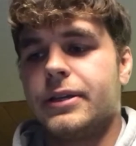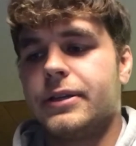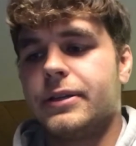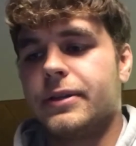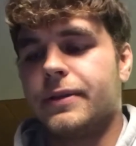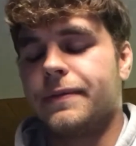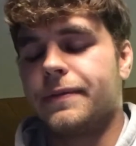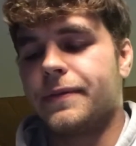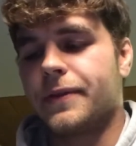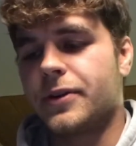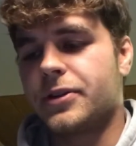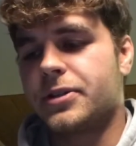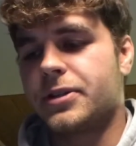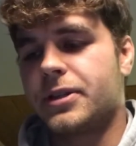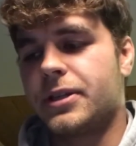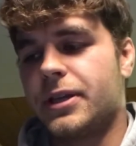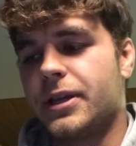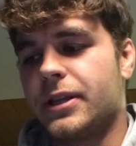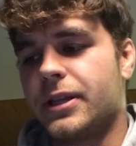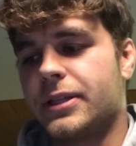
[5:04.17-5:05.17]
the first
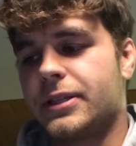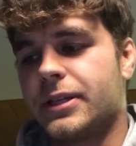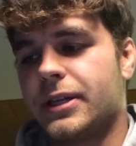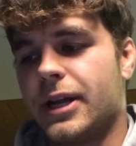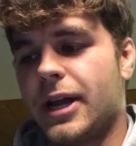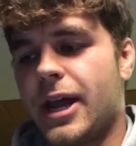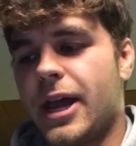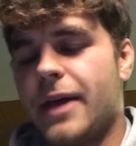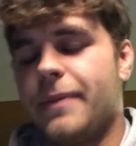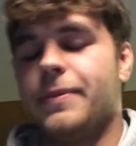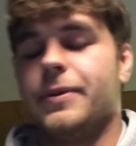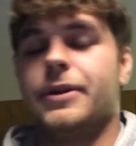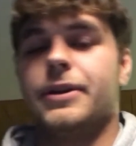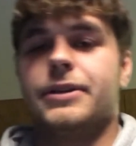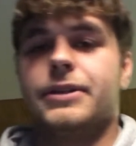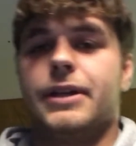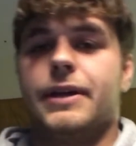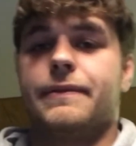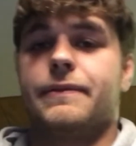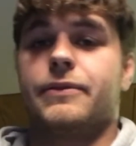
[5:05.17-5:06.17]
thing that's going to happen
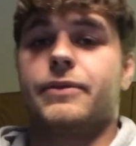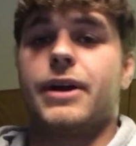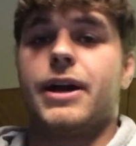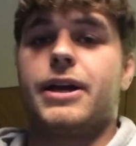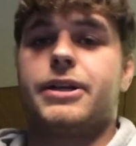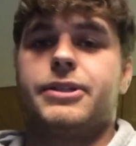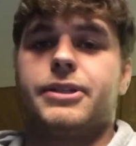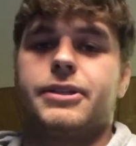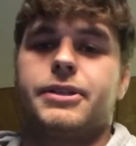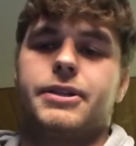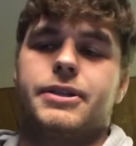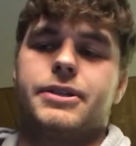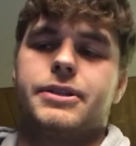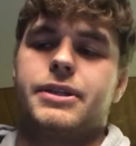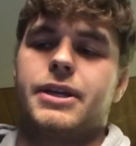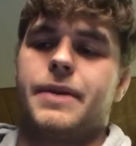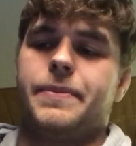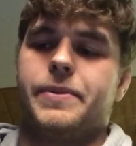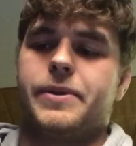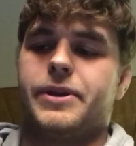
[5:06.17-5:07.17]
is that Verizon's going to
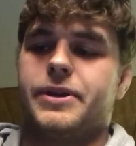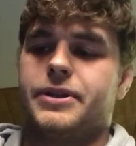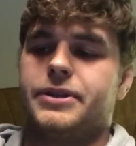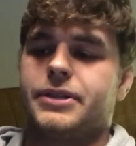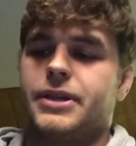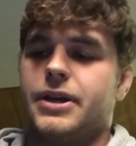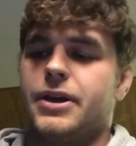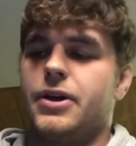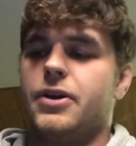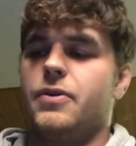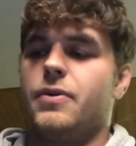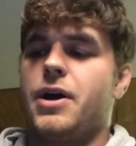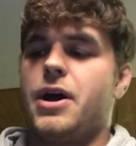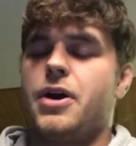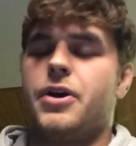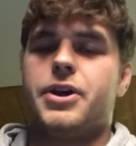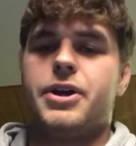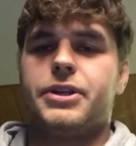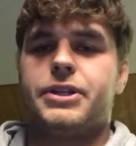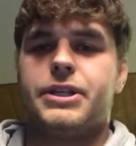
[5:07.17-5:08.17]
step in and say, "Oh wow,
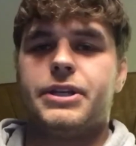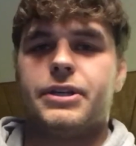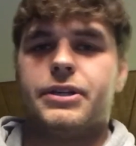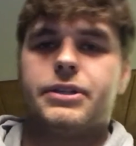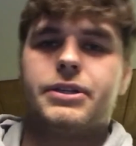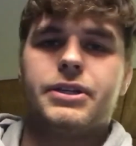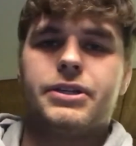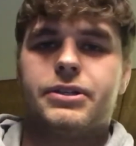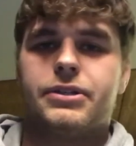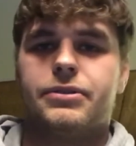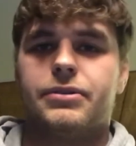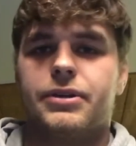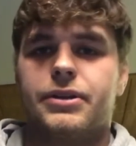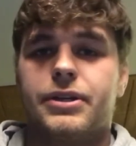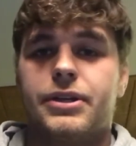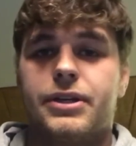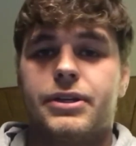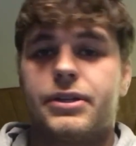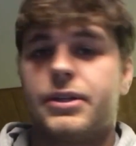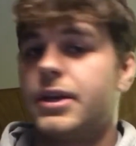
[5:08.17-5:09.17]
AT&T is doing
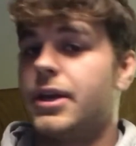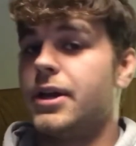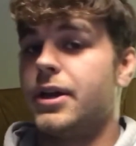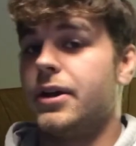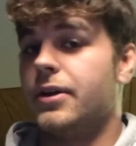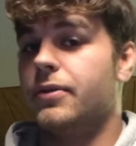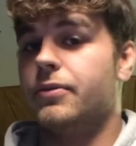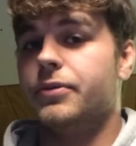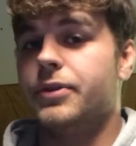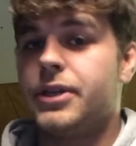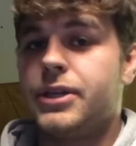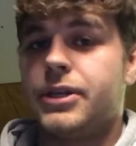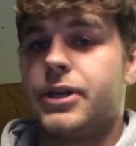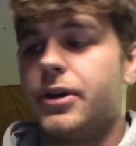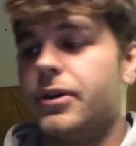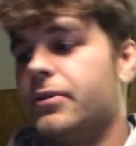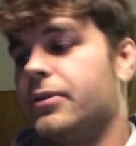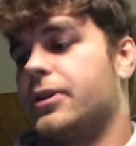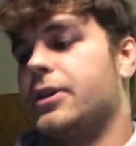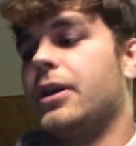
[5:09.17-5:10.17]
this. We
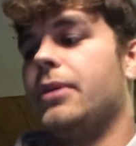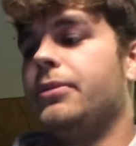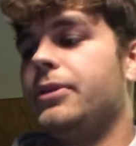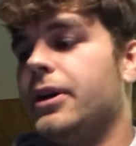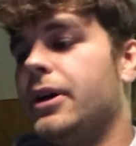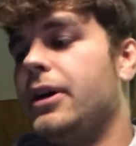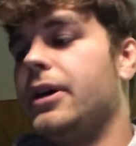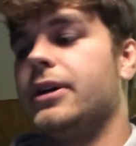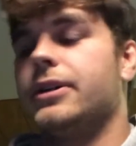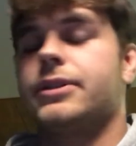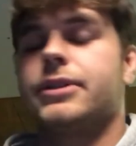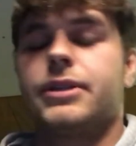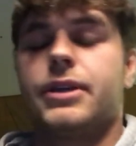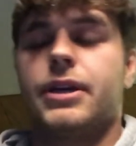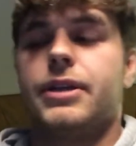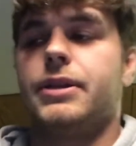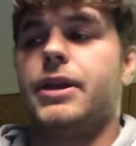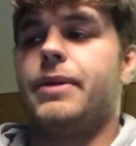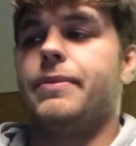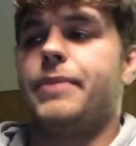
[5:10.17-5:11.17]
don't, come to us."
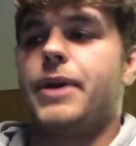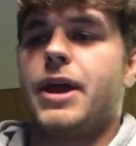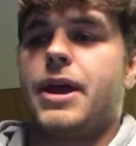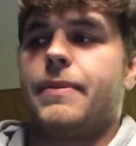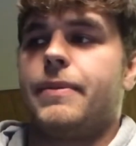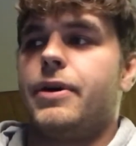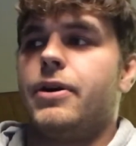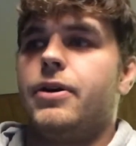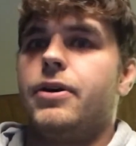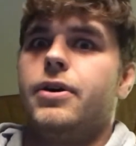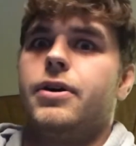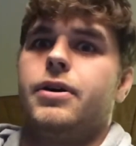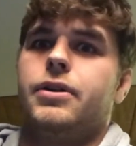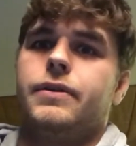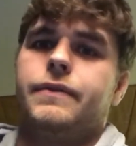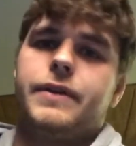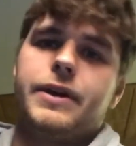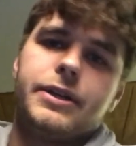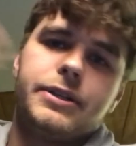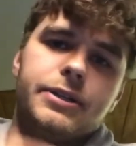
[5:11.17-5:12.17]
And then bam, all
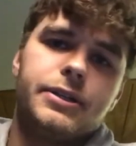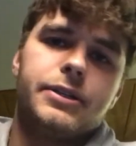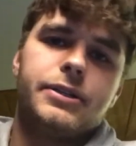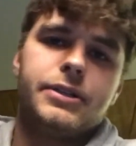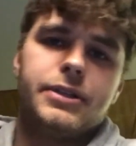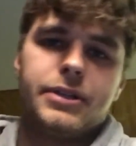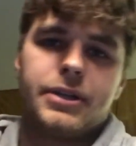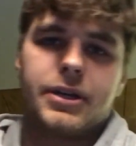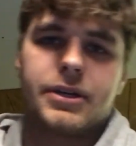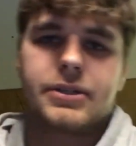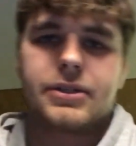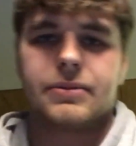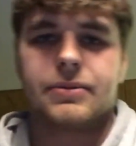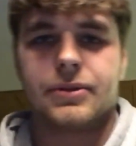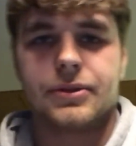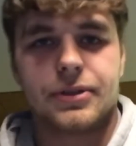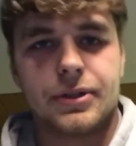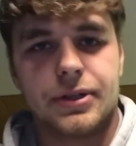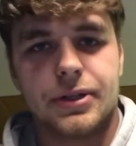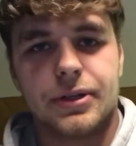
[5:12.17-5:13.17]
of AT&T
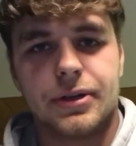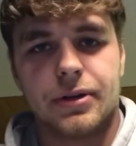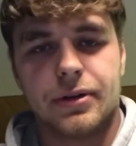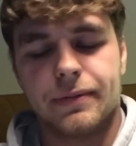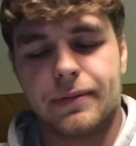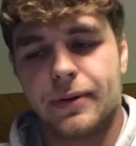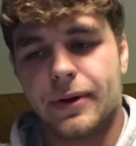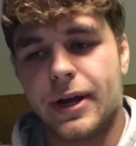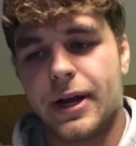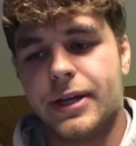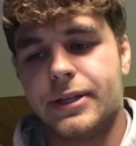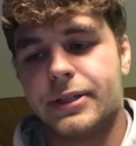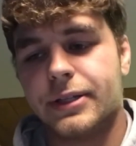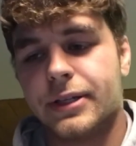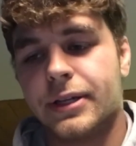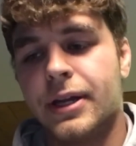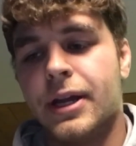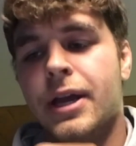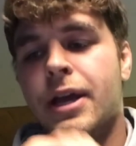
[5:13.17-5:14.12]
customers are going to go to Verizon.